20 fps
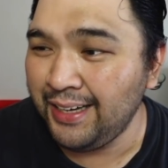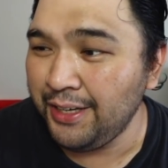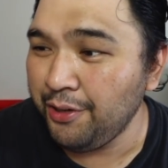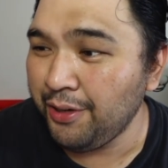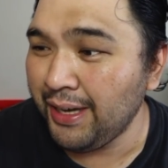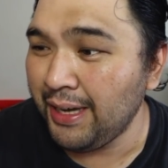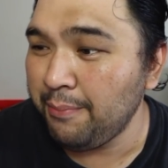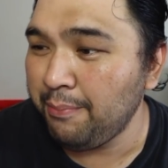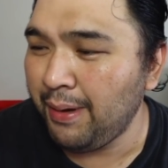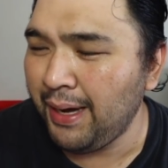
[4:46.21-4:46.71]
You
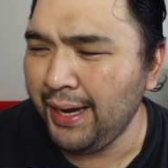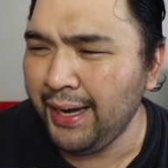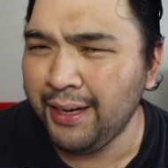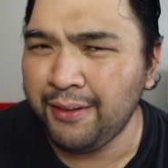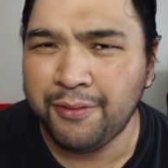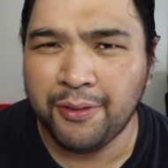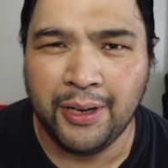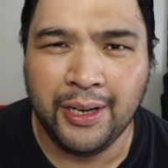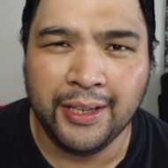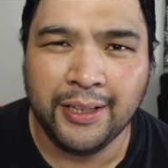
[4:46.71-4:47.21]
can buy
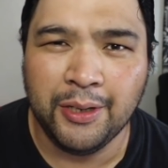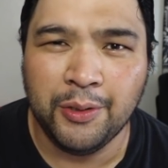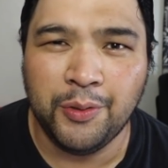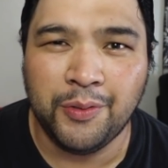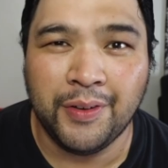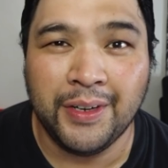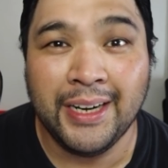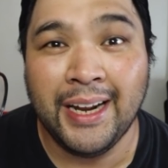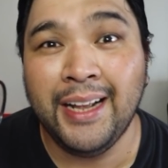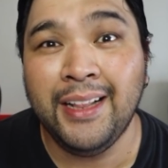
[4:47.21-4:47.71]
it for a little
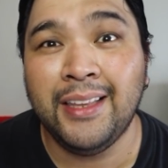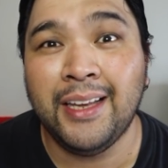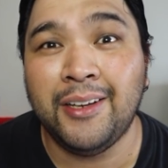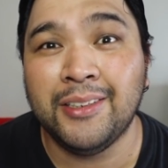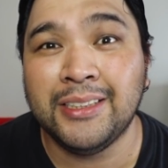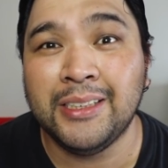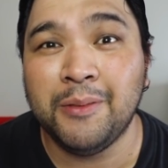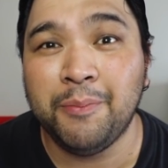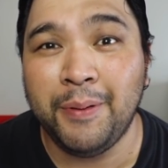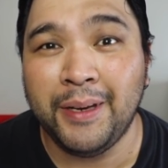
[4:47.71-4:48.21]
over
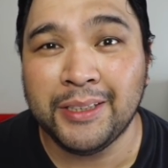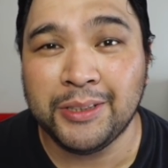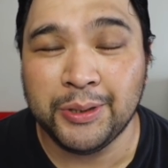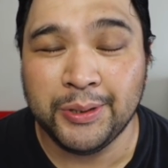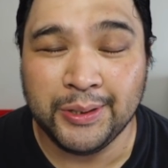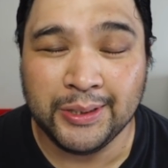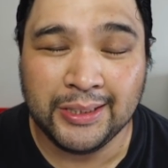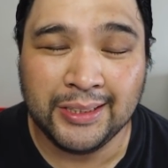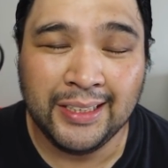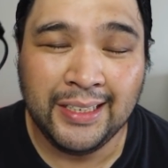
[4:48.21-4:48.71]
9,000
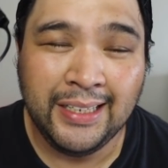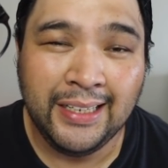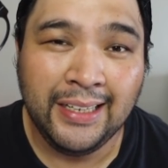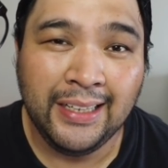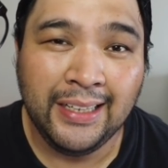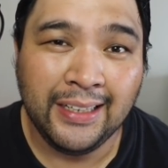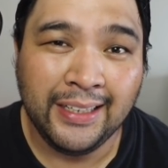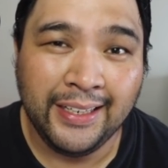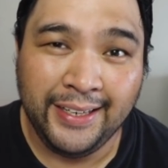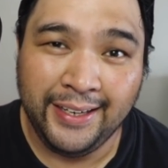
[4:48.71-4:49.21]
pesos
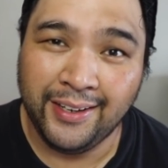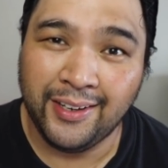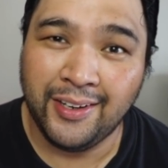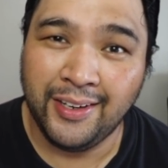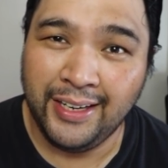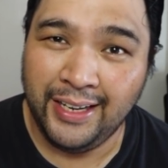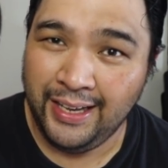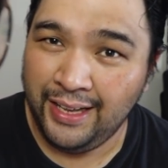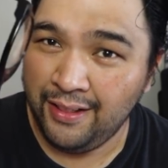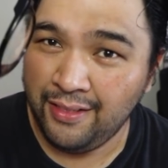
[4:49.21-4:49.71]

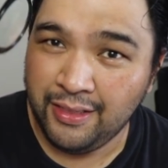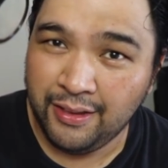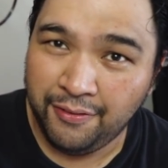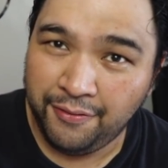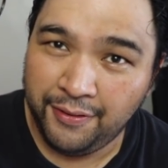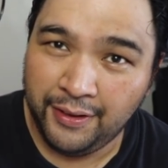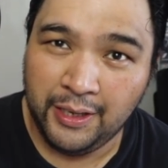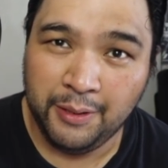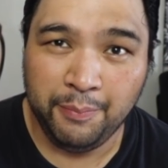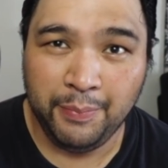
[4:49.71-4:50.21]
here in the
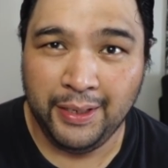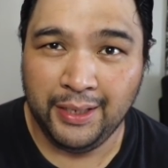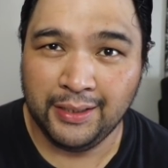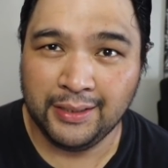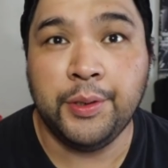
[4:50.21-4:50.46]
Philippines.